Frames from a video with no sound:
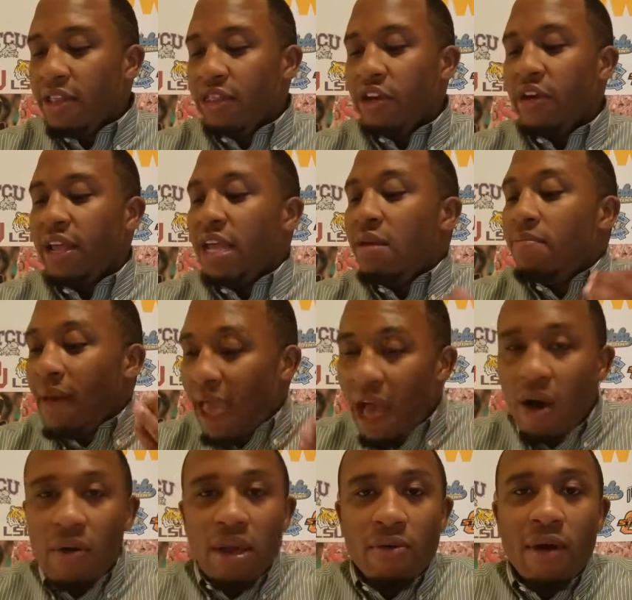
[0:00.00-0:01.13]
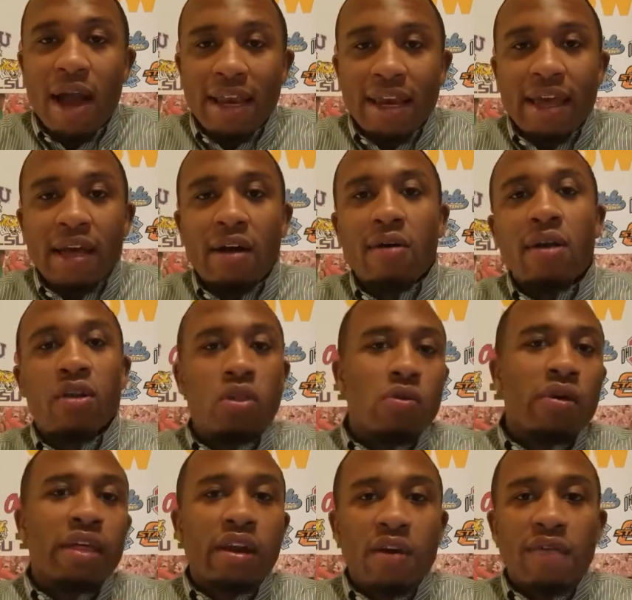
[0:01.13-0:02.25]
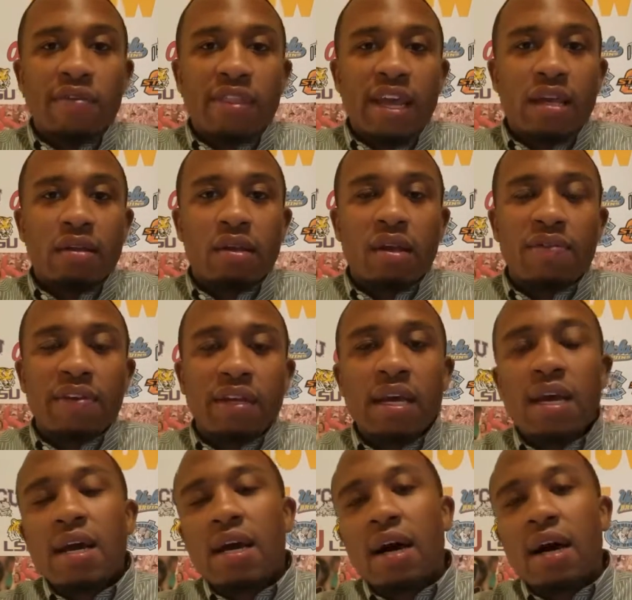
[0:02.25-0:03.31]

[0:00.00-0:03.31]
They're in Maui right now. Enjoy that over Thanksgiving.